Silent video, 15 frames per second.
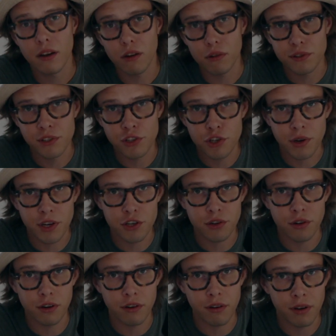of
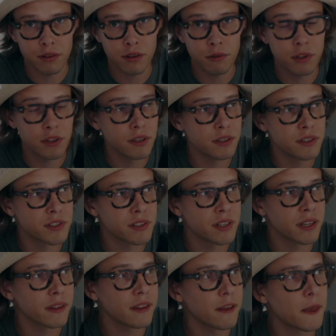situational creativity is
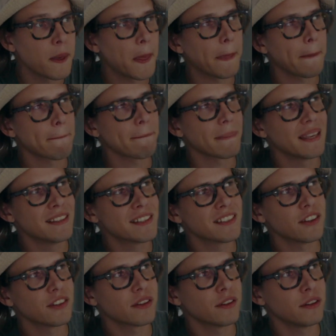that it's
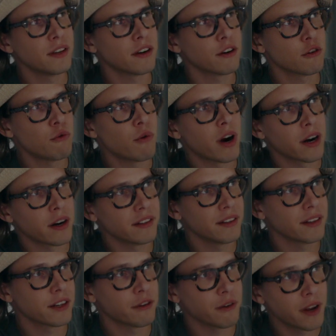not clear who are
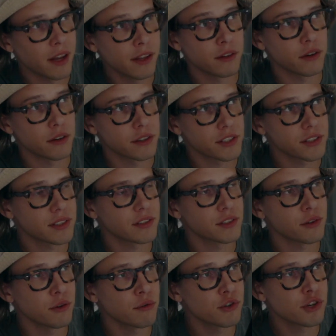the creators.
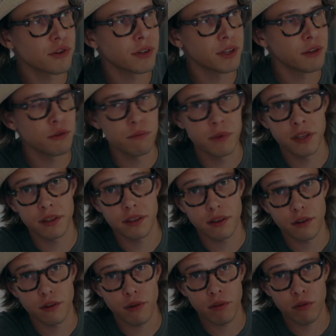So usually you meet
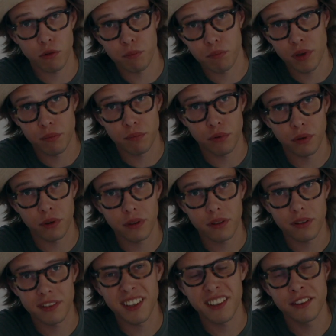random people.
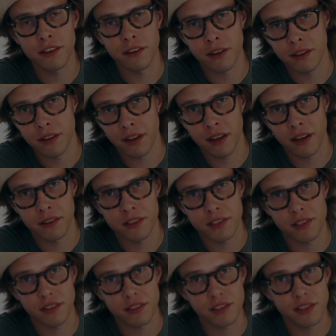The internet, again, is a